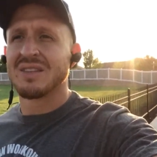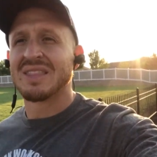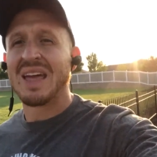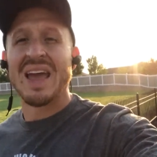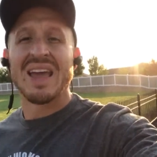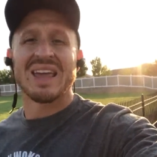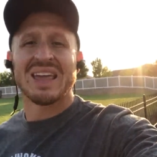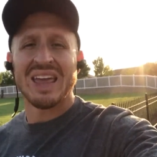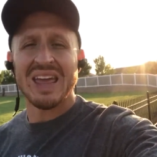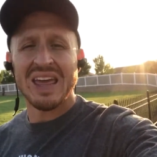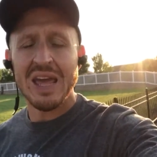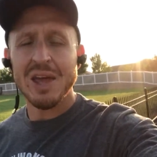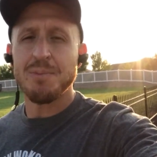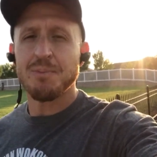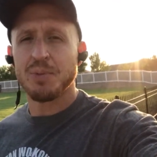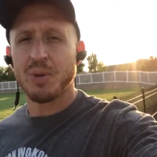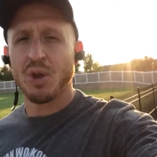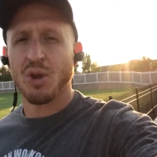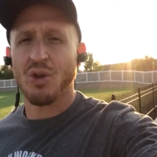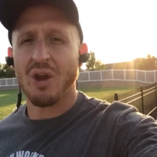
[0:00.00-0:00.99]
that keep
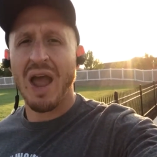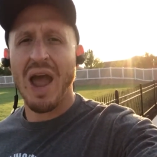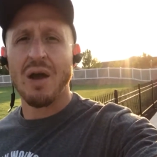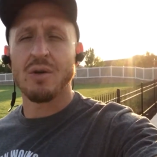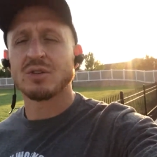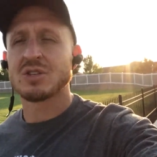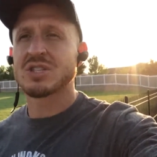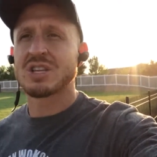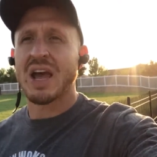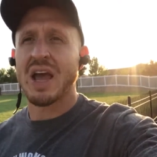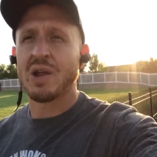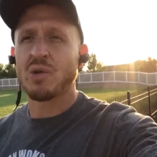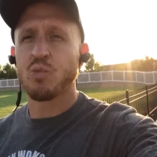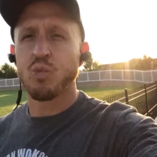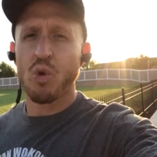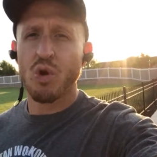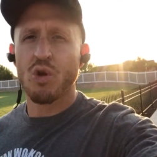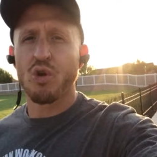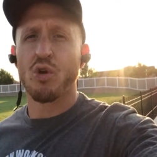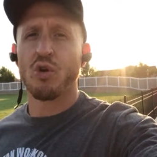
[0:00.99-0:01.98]
your
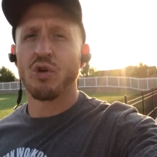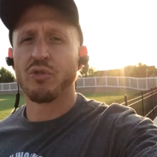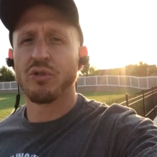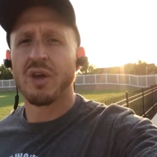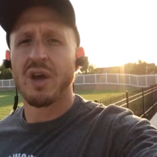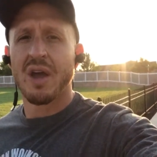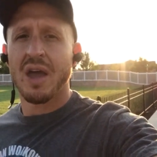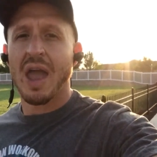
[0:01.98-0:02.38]
outside world